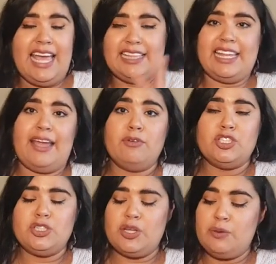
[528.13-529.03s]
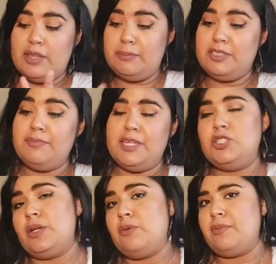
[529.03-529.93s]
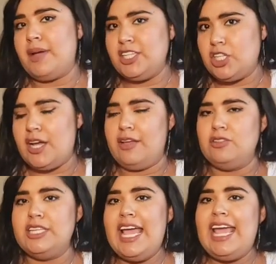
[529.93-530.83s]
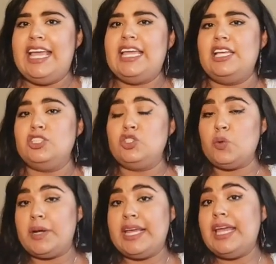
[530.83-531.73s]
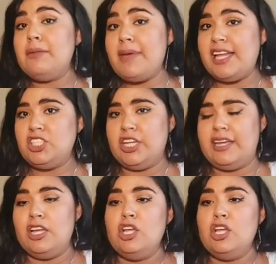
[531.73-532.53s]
that I will show you clips of me doing with my child, is sorting and matching.